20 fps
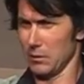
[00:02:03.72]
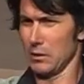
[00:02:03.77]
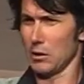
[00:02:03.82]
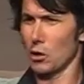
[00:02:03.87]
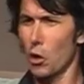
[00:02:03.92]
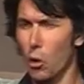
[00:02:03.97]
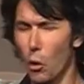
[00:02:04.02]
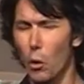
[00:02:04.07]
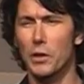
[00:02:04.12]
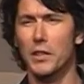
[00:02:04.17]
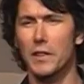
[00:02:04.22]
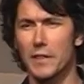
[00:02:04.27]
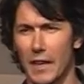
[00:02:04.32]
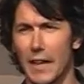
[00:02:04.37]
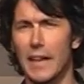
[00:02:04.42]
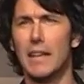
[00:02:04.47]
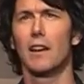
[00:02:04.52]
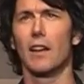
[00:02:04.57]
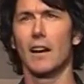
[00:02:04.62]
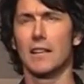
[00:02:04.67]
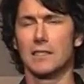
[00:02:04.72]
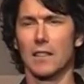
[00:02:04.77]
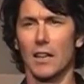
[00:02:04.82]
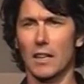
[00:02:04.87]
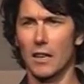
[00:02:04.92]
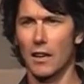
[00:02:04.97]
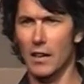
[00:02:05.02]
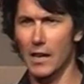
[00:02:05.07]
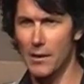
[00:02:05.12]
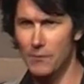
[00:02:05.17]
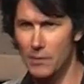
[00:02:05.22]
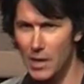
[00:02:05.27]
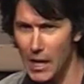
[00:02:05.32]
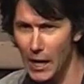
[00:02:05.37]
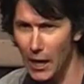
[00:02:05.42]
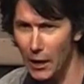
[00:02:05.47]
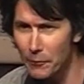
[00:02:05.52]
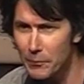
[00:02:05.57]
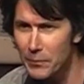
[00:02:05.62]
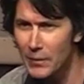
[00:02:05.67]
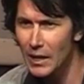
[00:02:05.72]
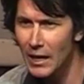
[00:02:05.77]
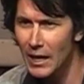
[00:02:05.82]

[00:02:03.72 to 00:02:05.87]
caught in the headlights like I am now,